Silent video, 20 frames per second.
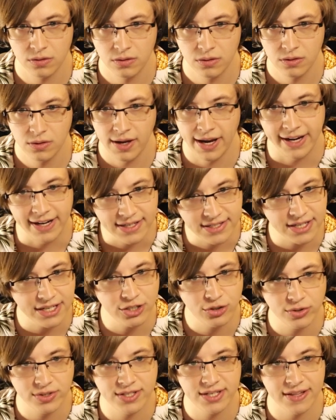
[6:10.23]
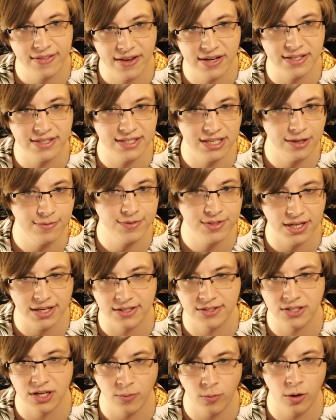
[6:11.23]
It is interesting that it seems like
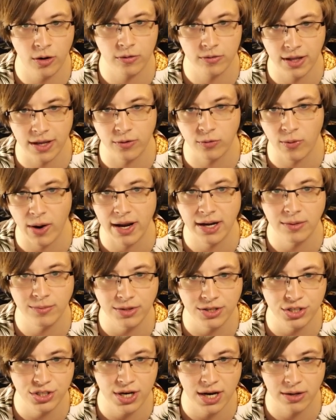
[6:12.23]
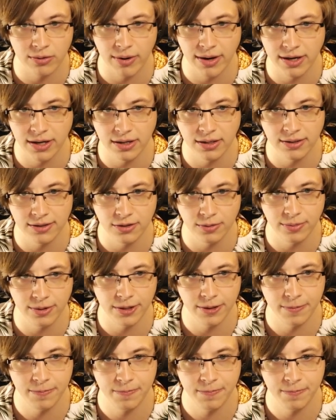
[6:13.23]
somewhat like randomly generated a little bit.